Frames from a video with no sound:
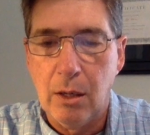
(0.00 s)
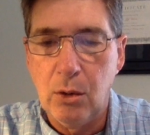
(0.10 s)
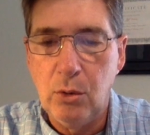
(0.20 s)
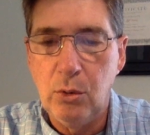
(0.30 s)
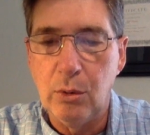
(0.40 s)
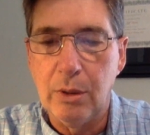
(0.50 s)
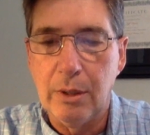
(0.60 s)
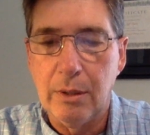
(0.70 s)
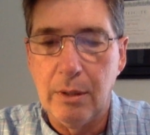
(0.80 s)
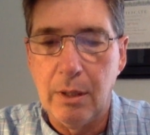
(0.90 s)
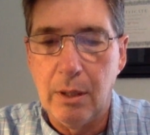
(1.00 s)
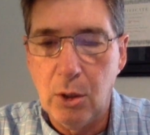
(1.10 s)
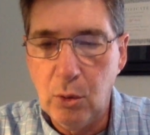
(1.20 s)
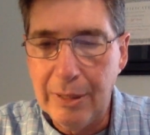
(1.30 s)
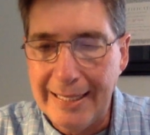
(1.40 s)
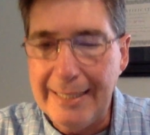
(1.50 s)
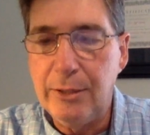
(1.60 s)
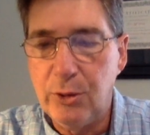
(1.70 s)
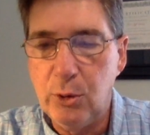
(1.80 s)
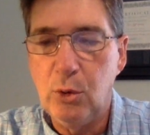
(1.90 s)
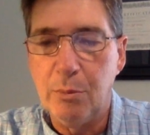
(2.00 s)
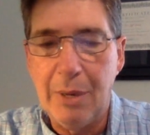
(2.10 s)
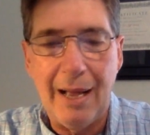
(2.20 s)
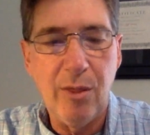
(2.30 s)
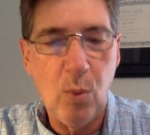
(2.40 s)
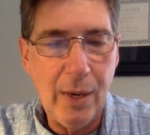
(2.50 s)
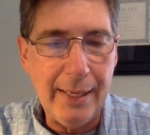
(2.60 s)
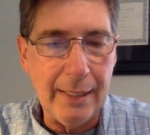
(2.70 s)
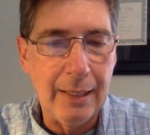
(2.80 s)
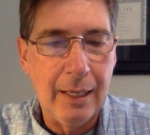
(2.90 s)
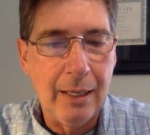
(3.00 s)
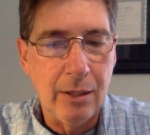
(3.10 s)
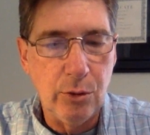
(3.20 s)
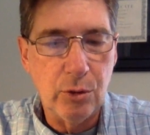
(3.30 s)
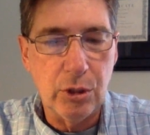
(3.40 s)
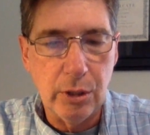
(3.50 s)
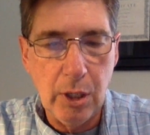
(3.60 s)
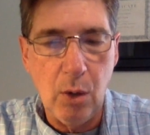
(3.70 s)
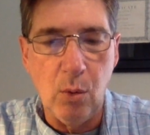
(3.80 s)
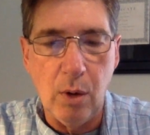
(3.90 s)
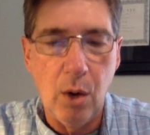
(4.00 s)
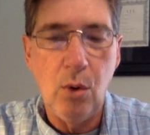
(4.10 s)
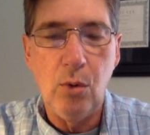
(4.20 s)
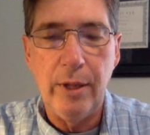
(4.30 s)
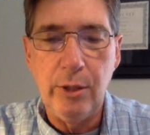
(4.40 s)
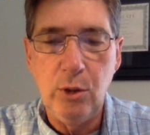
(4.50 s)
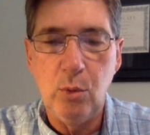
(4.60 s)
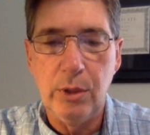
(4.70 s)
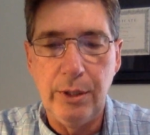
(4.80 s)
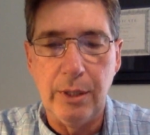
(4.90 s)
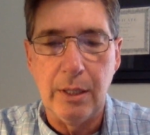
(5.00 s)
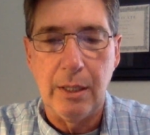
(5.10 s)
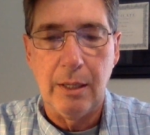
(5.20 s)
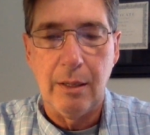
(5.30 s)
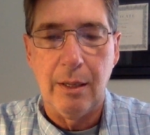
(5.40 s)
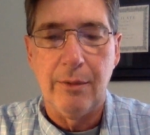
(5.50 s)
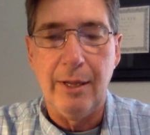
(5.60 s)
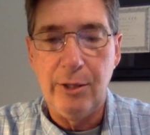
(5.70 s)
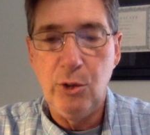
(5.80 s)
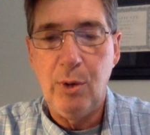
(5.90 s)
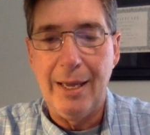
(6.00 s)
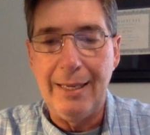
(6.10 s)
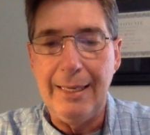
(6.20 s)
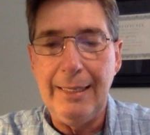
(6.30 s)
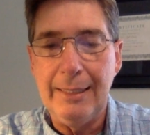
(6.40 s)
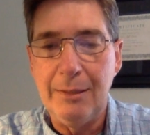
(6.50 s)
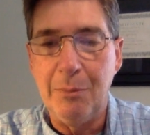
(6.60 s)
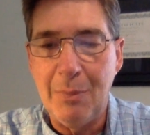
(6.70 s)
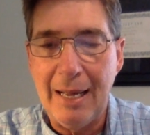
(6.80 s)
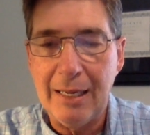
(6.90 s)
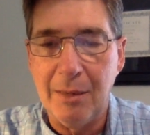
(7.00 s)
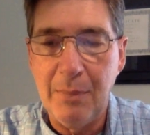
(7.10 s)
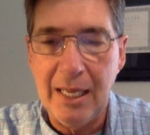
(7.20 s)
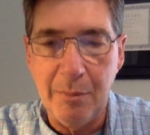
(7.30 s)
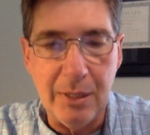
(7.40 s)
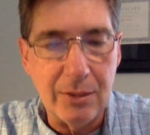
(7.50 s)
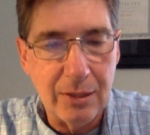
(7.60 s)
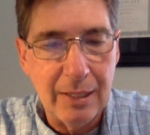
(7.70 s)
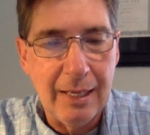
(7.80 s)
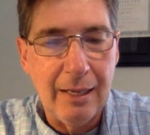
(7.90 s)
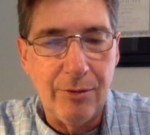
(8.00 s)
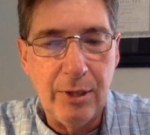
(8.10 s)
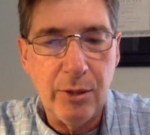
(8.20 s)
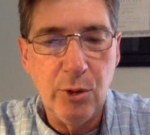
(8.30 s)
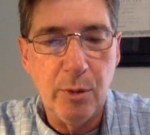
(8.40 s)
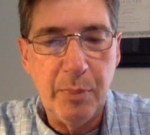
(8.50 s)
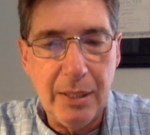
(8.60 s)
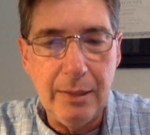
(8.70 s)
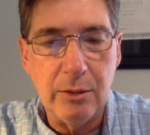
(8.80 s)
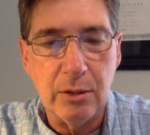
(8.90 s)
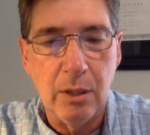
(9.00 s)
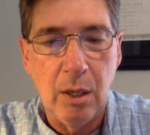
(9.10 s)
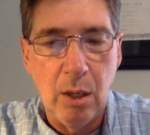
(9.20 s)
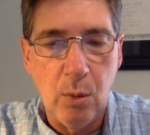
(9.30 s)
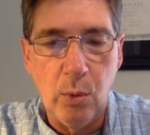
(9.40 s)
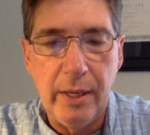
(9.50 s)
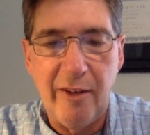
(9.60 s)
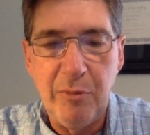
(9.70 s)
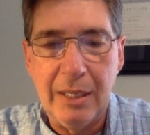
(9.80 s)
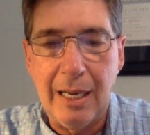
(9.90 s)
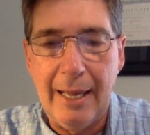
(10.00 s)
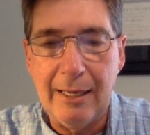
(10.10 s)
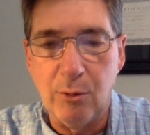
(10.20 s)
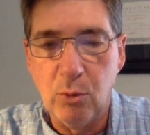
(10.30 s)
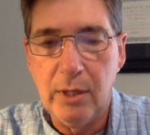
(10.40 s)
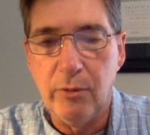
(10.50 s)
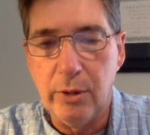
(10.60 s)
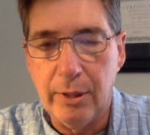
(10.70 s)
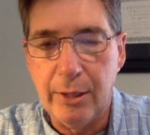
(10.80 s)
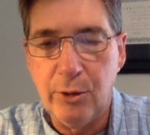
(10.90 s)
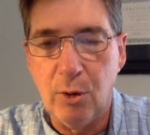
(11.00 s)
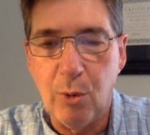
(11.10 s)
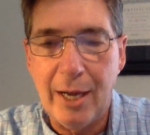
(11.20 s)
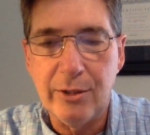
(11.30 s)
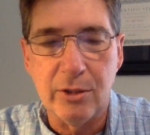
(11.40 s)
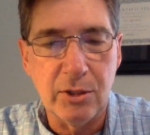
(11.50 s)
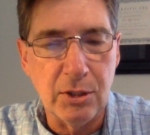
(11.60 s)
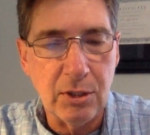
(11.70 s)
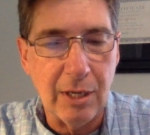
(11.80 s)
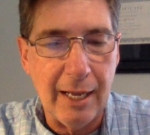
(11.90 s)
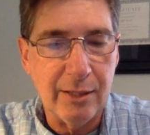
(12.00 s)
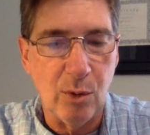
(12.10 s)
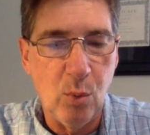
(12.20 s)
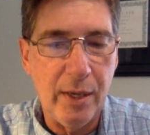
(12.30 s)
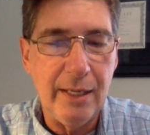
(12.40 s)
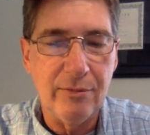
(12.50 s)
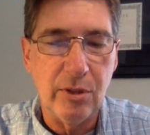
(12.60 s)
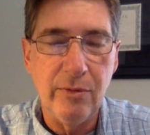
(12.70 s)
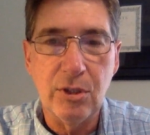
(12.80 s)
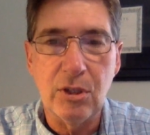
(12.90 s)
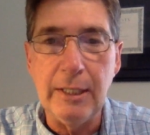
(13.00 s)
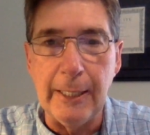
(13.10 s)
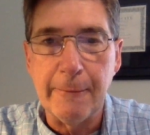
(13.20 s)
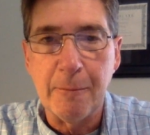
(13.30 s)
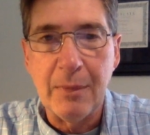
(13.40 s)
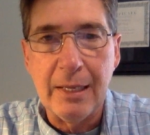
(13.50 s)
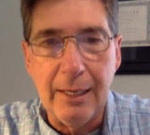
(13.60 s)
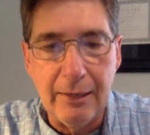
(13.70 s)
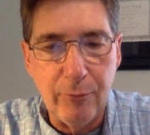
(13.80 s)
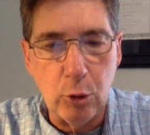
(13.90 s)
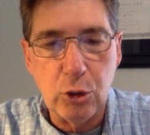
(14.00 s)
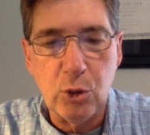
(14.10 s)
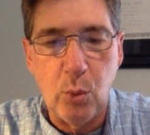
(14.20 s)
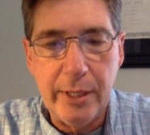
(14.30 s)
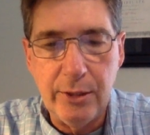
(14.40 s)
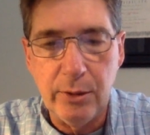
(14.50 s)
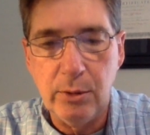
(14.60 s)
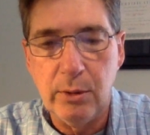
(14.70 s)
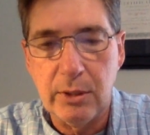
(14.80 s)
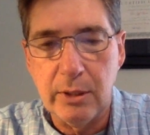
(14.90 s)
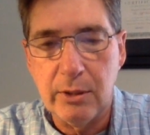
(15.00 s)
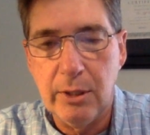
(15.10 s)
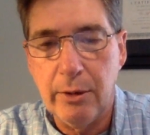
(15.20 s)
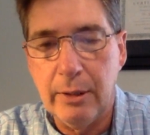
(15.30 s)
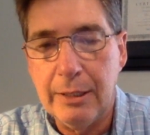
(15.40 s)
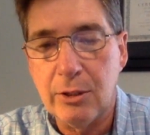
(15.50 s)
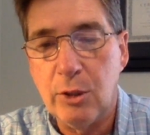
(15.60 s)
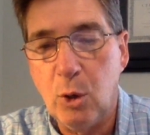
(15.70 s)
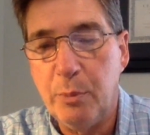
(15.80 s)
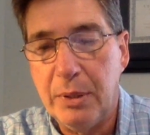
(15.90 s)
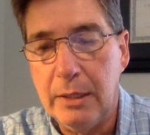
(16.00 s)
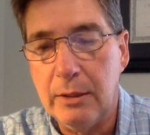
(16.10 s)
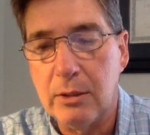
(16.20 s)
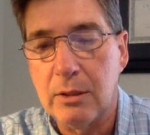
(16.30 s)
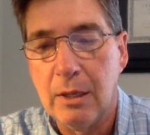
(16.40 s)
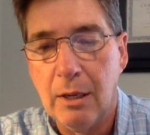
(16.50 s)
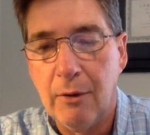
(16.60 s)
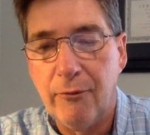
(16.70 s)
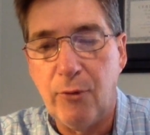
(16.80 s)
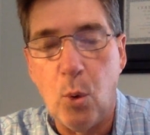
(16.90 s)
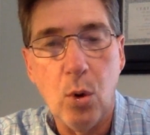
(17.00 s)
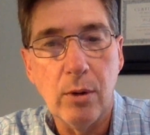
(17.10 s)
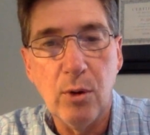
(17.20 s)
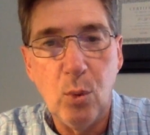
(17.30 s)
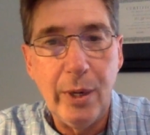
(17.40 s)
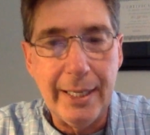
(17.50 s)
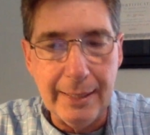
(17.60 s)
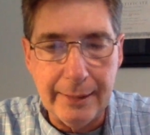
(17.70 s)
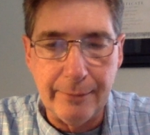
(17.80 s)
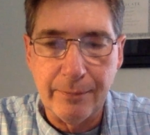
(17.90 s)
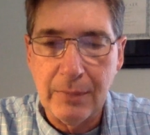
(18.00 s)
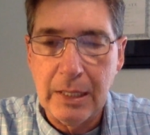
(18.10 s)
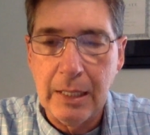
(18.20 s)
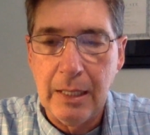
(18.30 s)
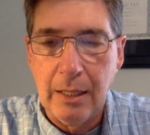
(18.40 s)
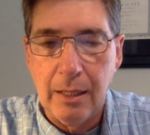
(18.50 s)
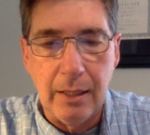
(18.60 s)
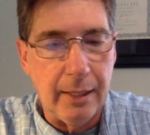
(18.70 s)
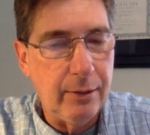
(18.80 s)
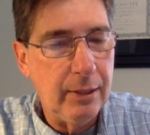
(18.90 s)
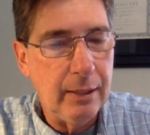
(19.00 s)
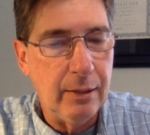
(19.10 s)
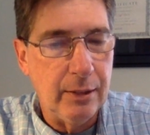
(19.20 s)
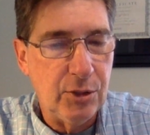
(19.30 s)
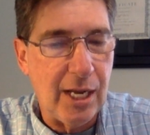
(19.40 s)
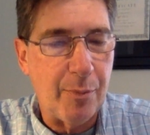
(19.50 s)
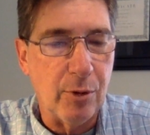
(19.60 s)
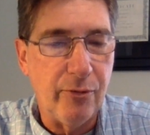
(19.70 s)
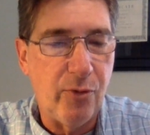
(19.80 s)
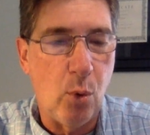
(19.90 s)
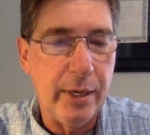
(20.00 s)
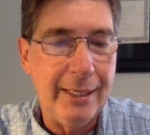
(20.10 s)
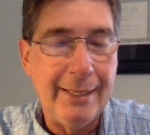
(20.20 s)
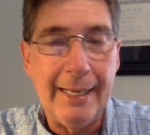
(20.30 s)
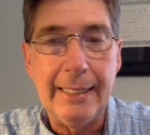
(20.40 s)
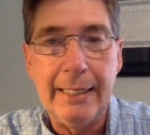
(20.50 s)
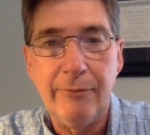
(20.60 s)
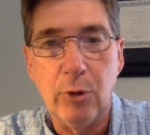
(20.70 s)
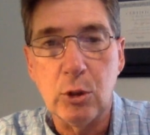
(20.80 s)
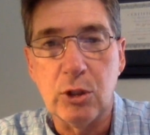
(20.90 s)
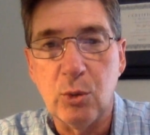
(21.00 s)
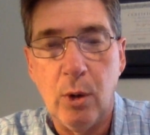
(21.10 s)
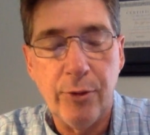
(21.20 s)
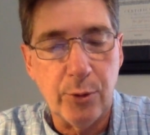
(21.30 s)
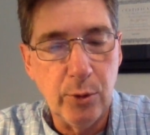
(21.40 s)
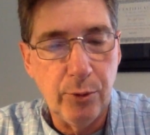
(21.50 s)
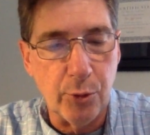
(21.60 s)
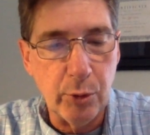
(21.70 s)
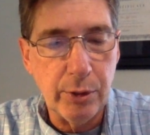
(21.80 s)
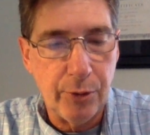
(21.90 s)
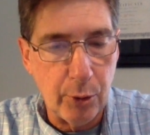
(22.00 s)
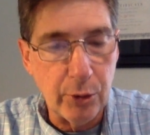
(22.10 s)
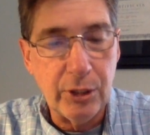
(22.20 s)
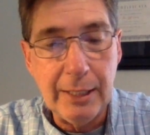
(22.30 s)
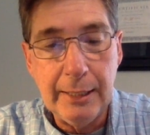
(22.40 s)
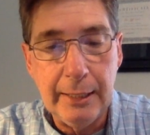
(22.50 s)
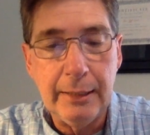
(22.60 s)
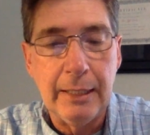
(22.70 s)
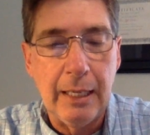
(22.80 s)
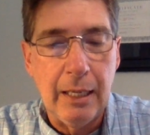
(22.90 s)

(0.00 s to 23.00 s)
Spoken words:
who leads you by the way you should go. Oh, that you had heeded my commandments. Then your peace would have been like a river, and your righteousness like the waves of the sea. In verse 22, it says, There is no peace for the wicked. And then in chapter 49, verses 1 through 13,